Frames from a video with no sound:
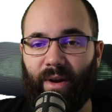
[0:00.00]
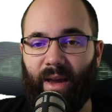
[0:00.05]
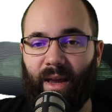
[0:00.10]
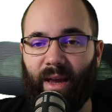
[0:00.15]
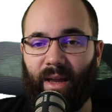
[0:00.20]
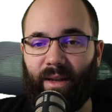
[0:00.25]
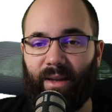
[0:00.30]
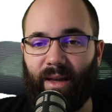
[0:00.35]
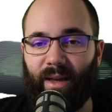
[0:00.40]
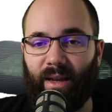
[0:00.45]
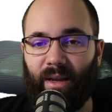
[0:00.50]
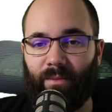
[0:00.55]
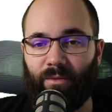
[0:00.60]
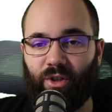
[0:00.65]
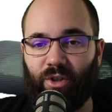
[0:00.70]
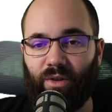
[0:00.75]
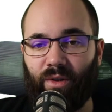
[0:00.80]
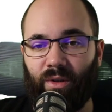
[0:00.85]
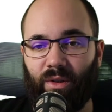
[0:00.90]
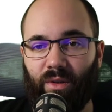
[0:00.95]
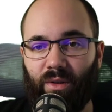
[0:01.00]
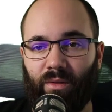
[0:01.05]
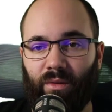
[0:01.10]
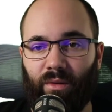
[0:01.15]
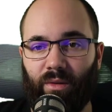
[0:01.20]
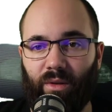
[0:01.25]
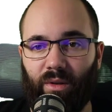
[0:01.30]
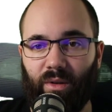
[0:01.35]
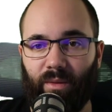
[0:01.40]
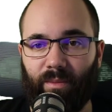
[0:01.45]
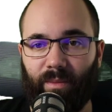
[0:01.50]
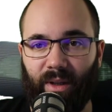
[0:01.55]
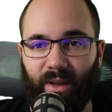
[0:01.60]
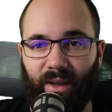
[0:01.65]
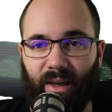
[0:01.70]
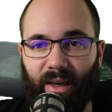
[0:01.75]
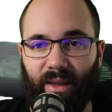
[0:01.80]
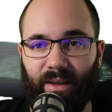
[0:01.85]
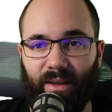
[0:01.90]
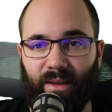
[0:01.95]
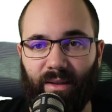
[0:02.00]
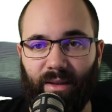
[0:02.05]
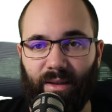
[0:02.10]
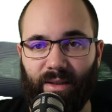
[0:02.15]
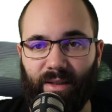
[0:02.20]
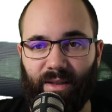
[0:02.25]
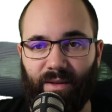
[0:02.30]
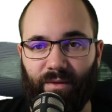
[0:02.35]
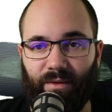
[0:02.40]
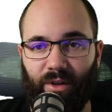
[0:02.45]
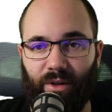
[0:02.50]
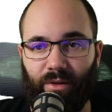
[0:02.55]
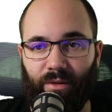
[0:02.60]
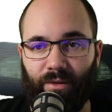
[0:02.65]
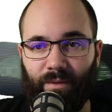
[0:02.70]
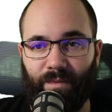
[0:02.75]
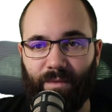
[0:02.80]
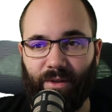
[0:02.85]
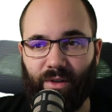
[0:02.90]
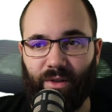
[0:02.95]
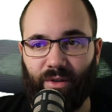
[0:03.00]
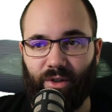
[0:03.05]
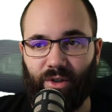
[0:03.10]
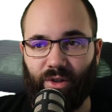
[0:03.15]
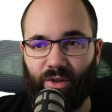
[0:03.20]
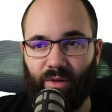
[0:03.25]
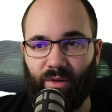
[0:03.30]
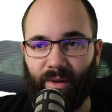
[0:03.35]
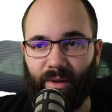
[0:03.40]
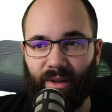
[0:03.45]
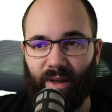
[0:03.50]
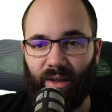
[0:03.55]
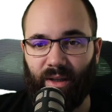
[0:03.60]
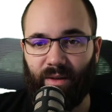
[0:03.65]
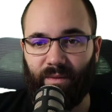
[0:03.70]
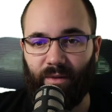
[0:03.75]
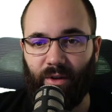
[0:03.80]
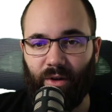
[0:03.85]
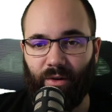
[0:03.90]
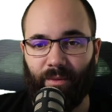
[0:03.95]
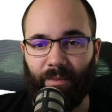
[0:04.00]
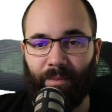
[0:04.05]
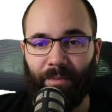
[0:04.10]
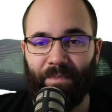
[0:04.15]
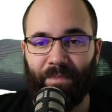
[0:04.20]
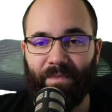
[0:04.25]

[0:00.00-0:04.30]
and then I'm just going to duplicate this view. So just duplicate view.